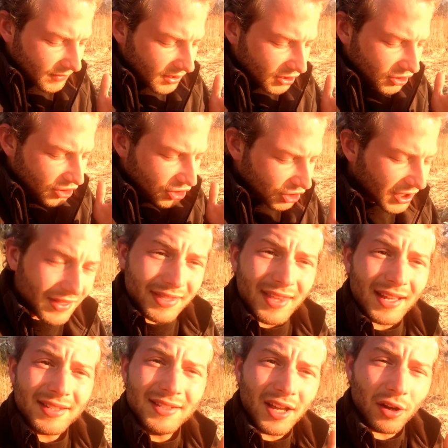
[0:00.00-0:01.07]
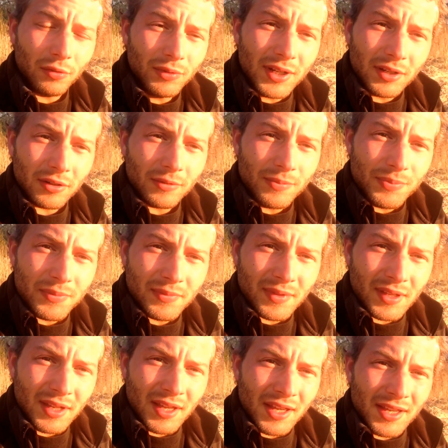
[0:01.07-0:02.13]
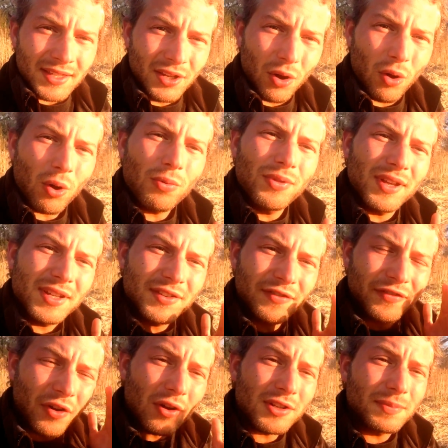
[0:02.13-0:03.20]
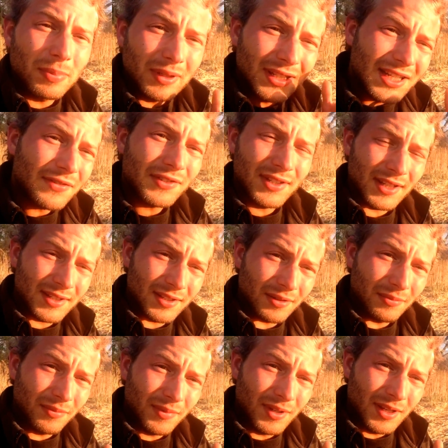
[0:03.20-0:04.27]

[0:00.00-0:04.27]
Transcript: shit that's not real. You hold this false belief system.